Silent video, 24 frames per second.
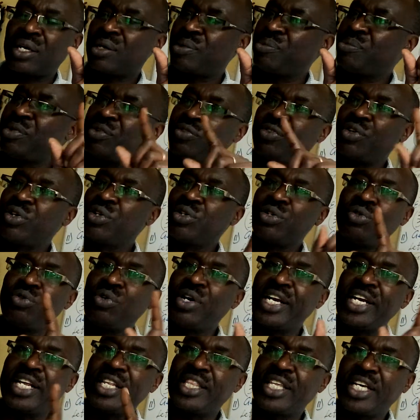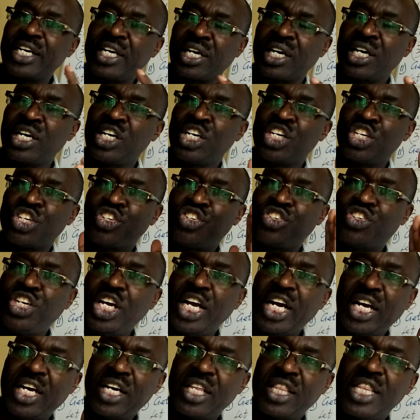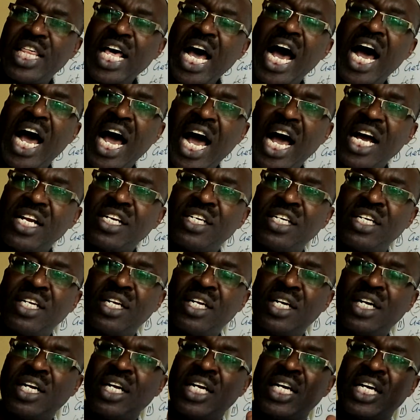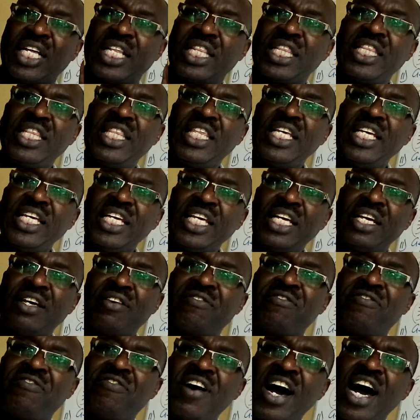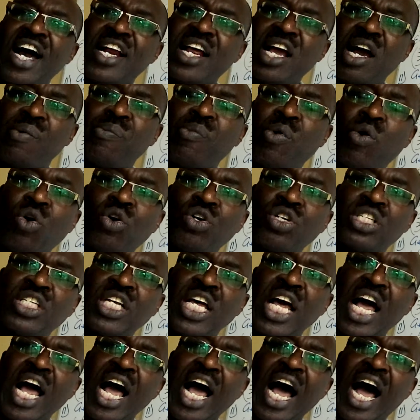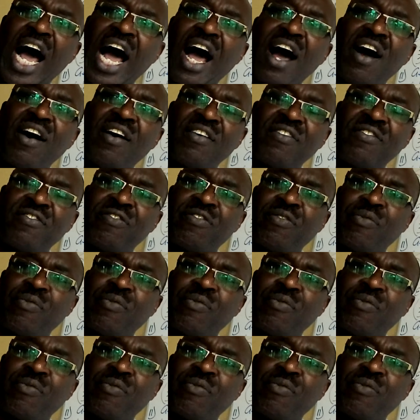before you do anything, check that the variables have